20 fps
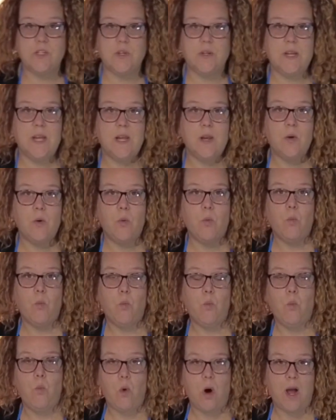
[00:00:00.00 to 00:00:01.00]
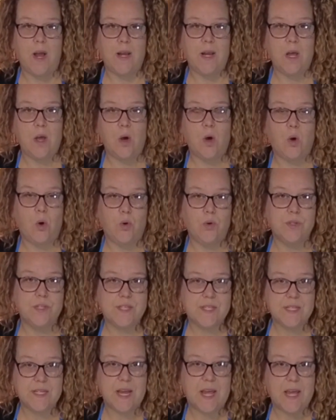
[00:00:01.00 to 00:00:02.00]
to need 1 whole
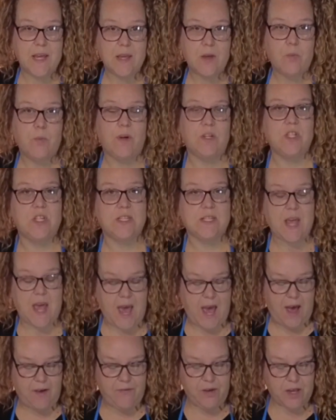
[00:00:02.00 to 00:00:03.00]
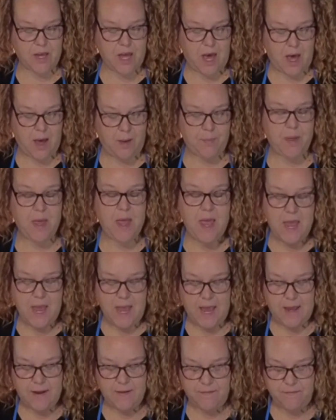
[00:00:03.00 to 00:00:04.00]
stick, which is 1/2 cup,
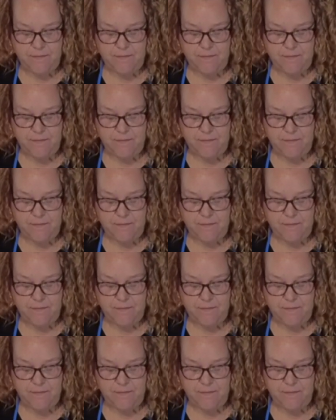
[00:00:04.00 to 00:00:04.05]
and